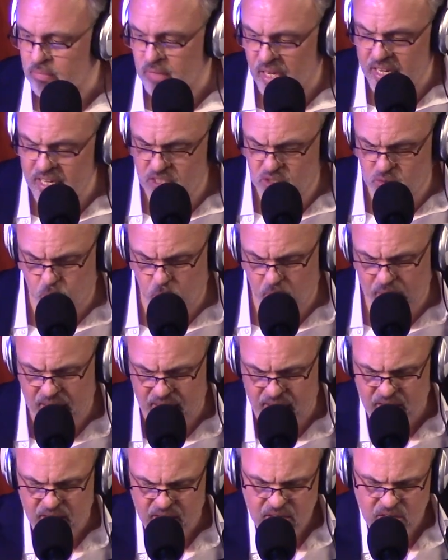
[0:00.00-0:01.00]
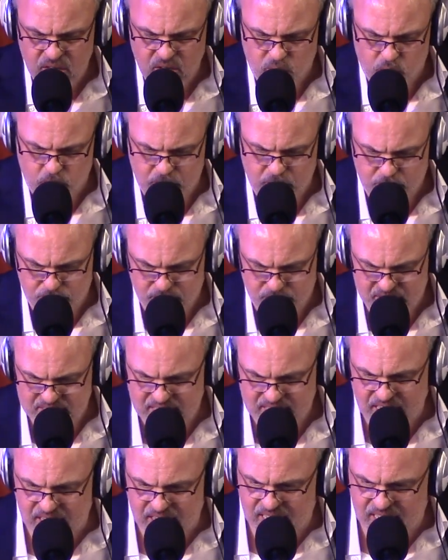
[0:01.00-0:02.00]
Each week, we press
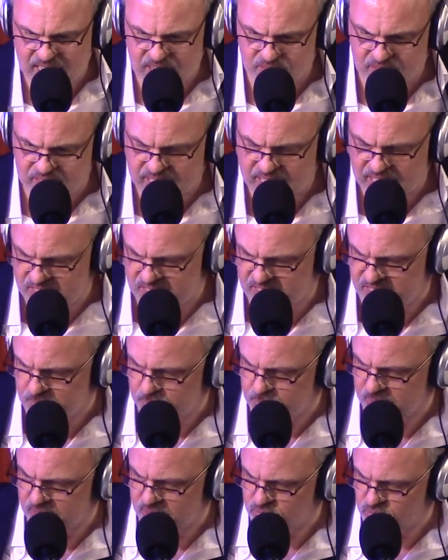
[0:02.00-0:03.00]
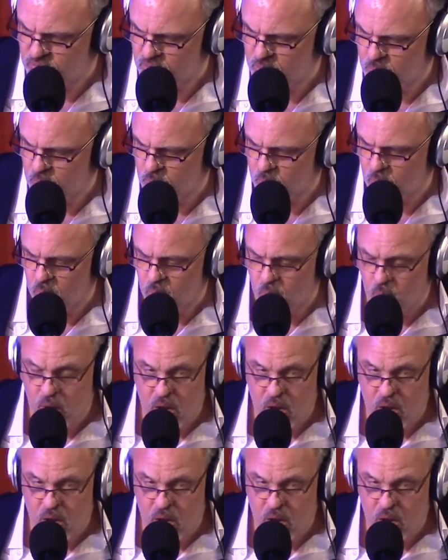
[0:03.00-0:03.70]
our ear against the bedroom wall.